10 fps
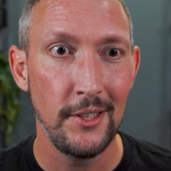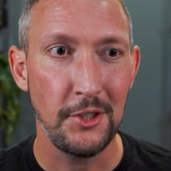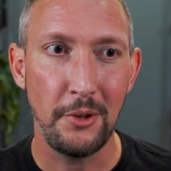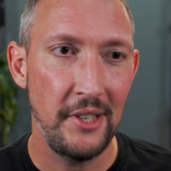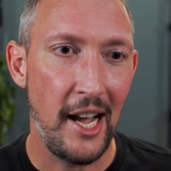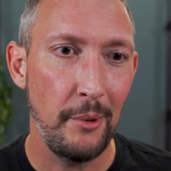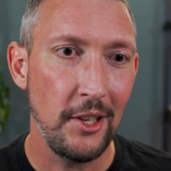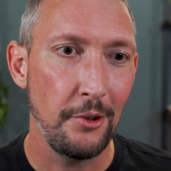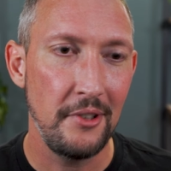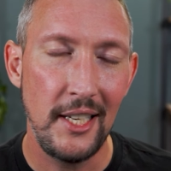So now we
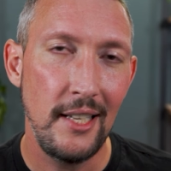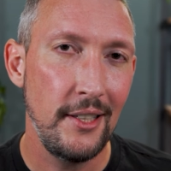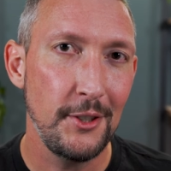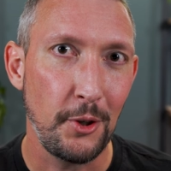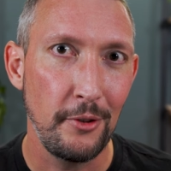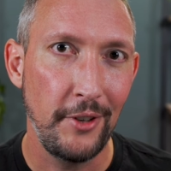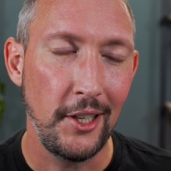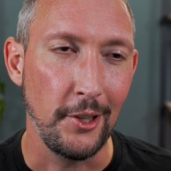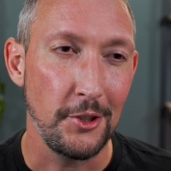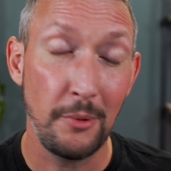don't need these old
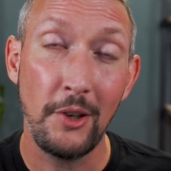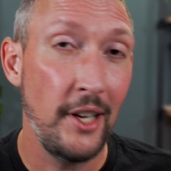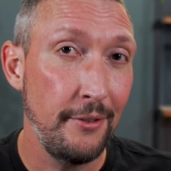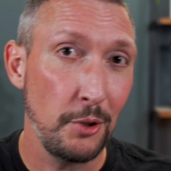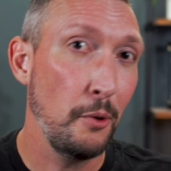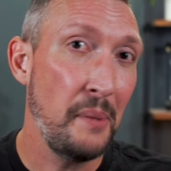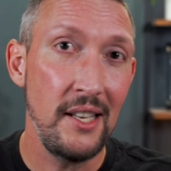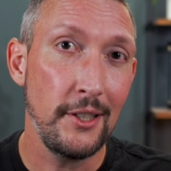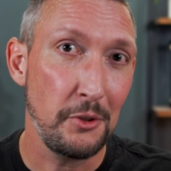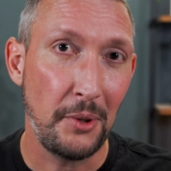videos. So we don't have to
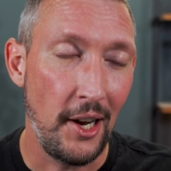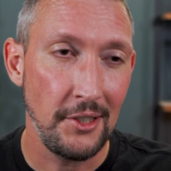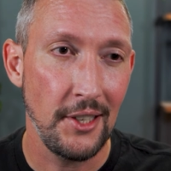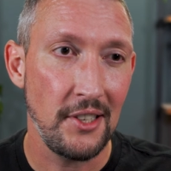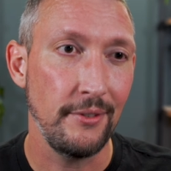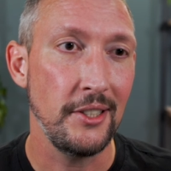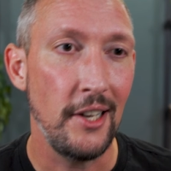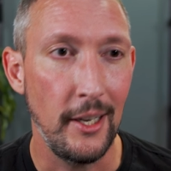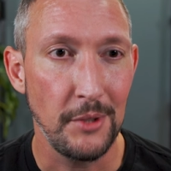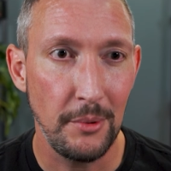repeat this process every time.